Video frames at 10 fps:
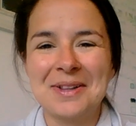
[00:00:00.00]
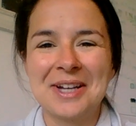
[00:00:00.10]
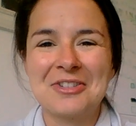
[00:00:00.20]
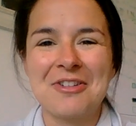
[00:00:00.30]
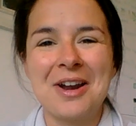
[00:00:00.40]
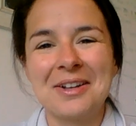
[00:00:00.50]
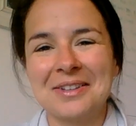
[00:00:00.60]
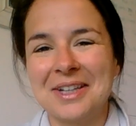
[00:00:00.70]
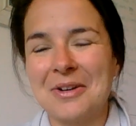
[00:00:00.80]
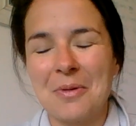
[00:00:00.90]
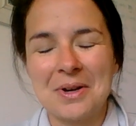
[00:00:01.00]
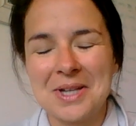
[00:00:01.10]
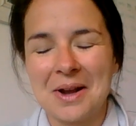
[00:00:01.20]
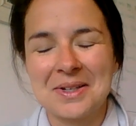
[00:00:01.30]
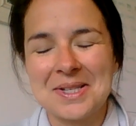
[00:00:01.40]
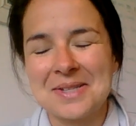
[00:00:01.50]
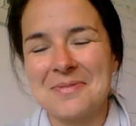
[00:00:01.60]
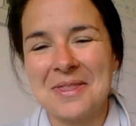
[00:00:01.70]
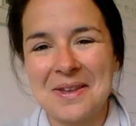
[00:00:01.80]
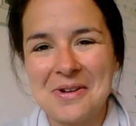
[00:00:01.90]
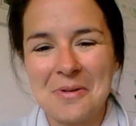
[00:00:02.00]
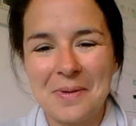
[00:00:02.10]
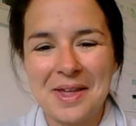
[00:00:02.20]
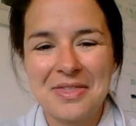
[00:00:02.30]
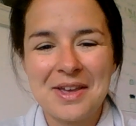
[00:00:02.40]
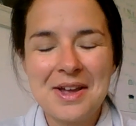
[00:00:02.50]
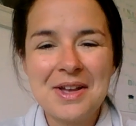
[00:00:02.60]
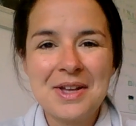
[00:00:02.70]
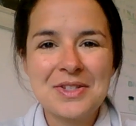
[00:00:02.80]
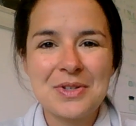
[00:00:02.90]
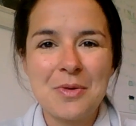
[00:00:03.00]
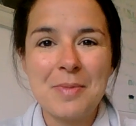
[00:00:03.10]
electronically or talk to someone that you're with.